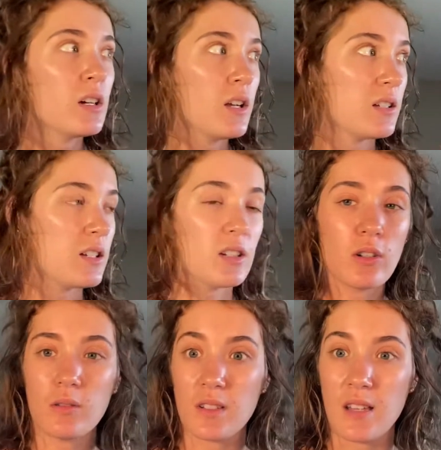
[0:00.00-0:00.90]
Didn't go
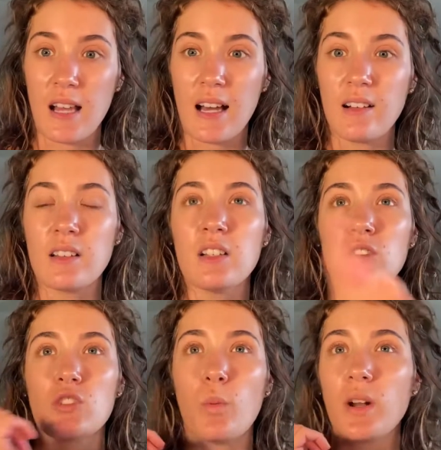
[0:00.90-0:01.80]
into town.
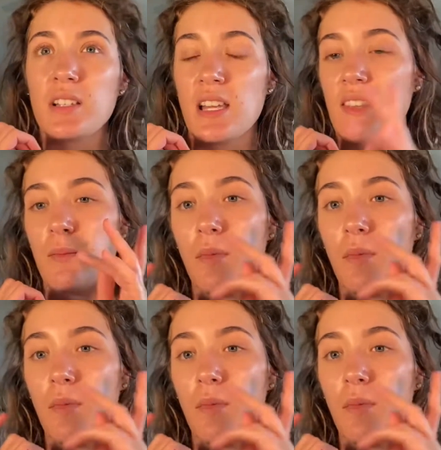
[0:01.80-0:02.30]
Don't want to take them